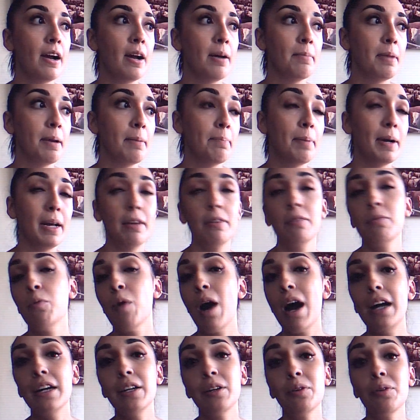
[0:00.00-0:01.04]
Um, but
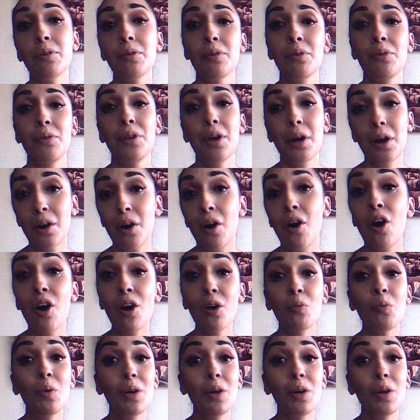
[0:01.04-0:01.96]
while there are